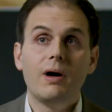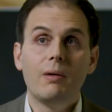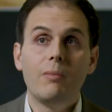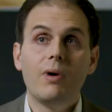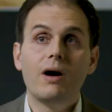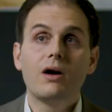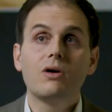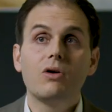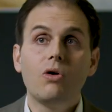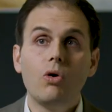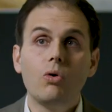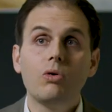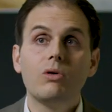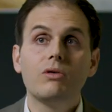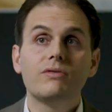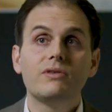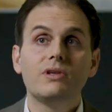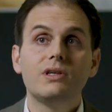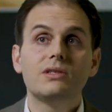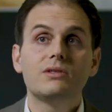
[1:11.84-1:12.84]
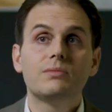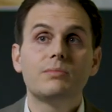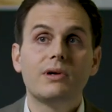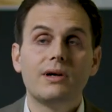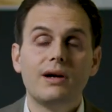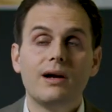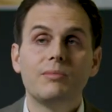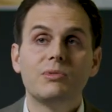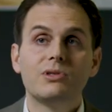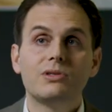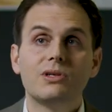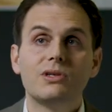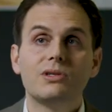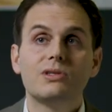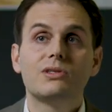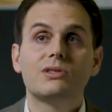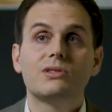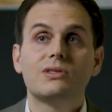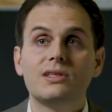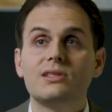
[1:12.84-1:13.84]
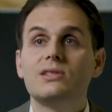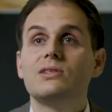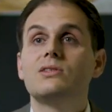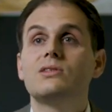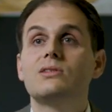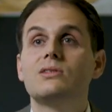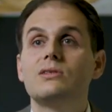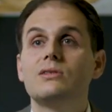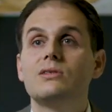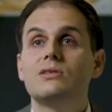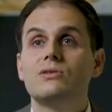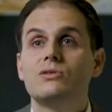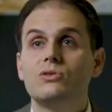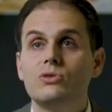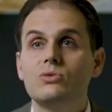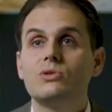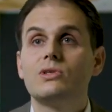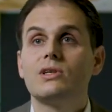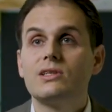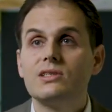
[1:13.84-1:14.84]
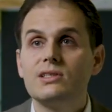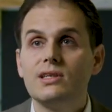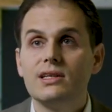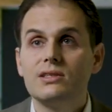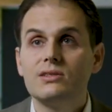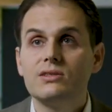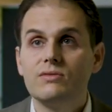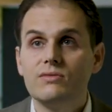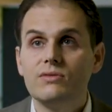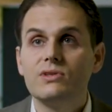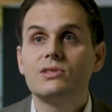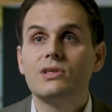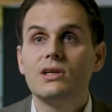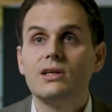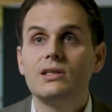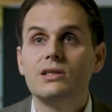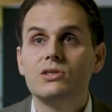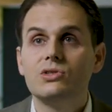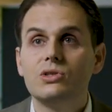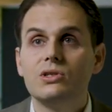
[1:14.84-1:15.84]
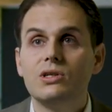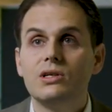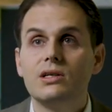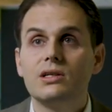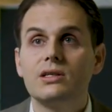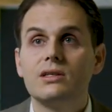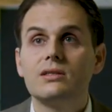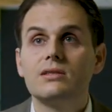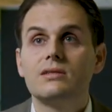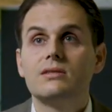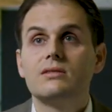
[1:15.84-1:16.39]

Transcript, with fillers: among all of these parameters, this is through success in facade engineering.